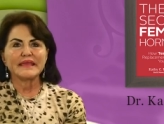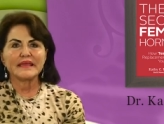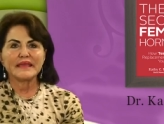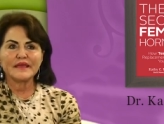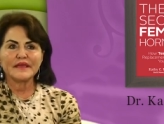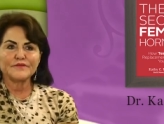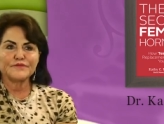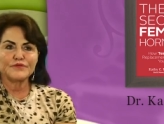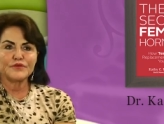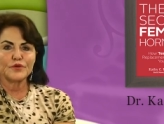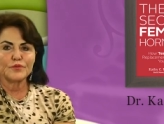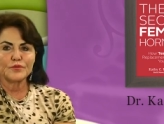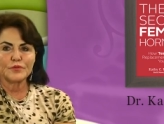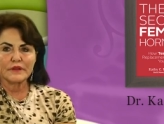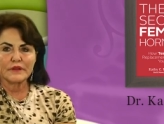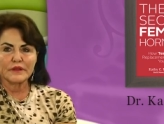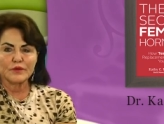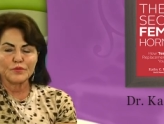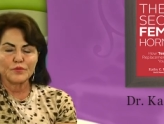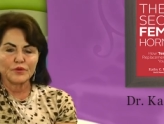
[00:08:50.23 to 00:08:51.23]
If you're
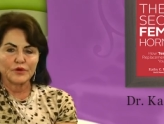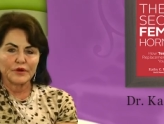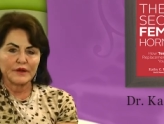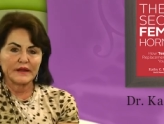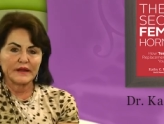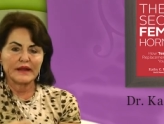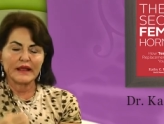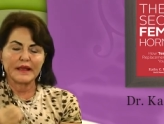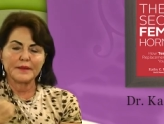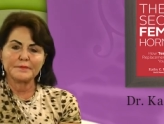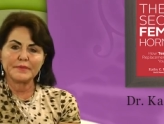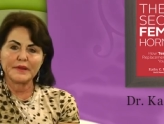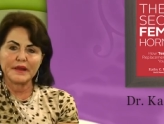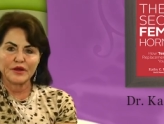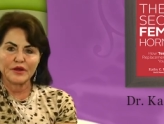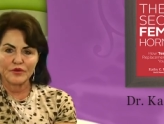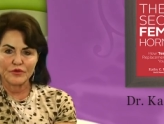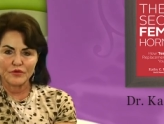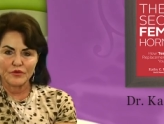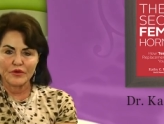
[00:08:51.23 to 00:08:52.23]
really worried and
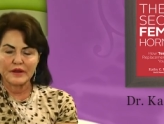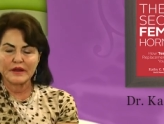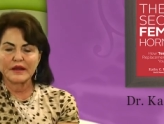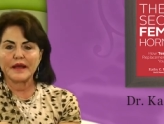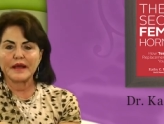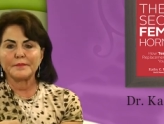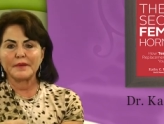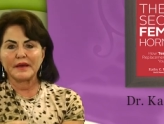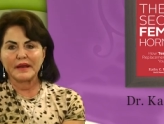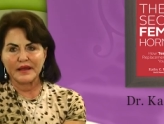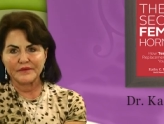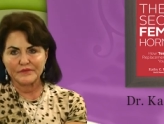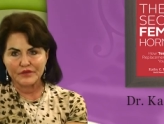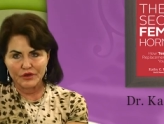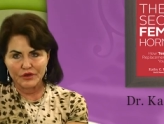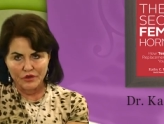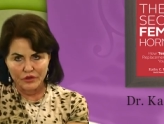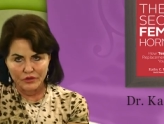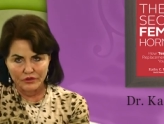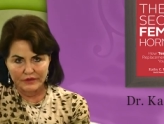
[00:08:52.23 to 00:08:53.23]
paranoid about
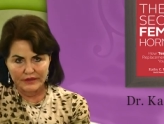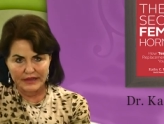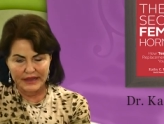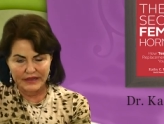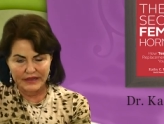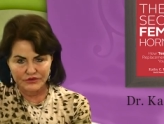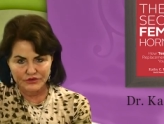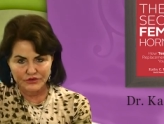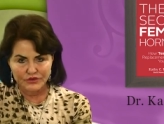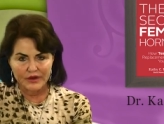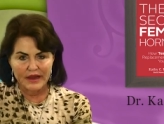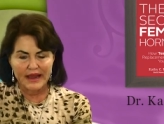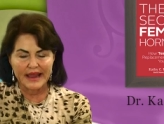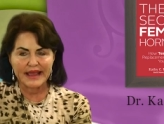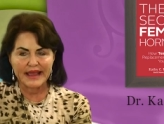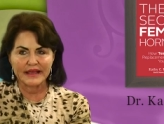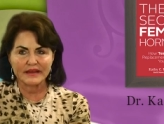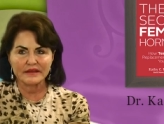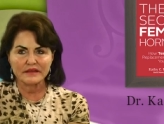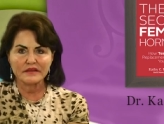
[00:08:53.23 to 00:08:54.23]
having colon cancer
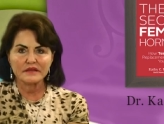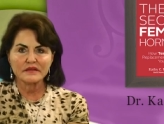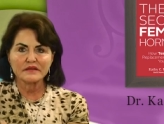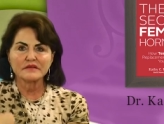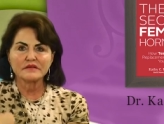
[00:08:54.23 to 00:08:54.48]
and